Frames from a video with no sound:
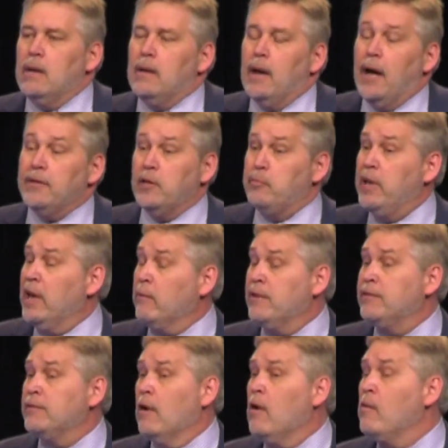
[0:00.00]
I said,
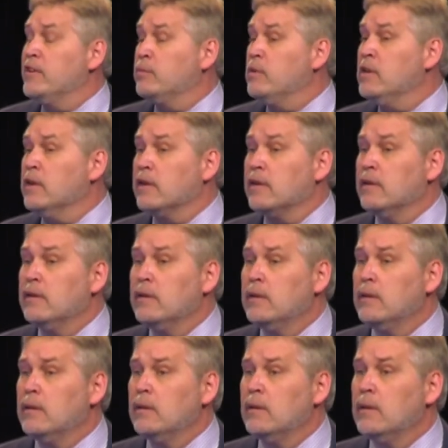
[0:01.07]
penguins always work.
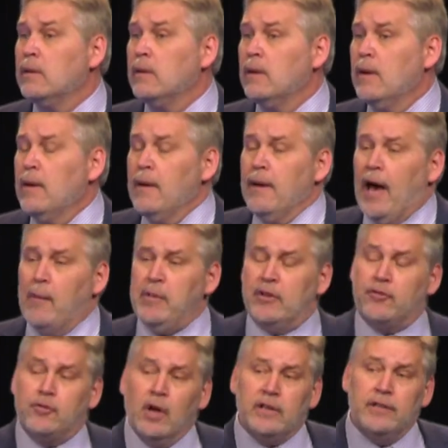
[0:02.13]
I've been
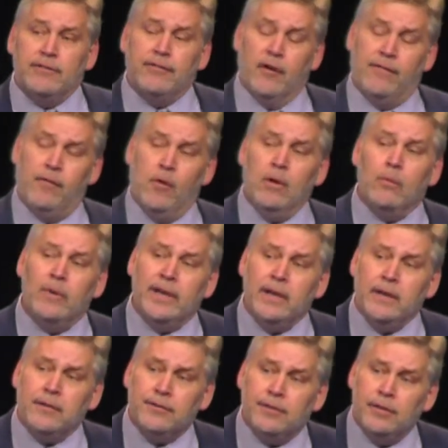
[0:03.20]
struggling for 4
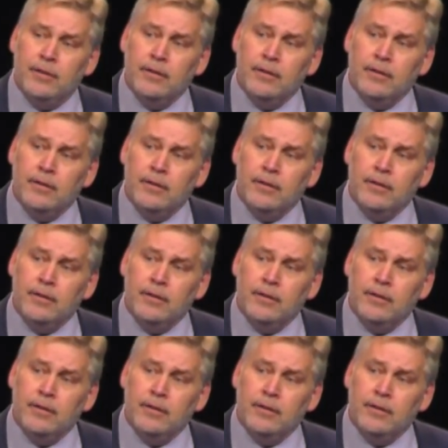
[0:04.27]
weeks.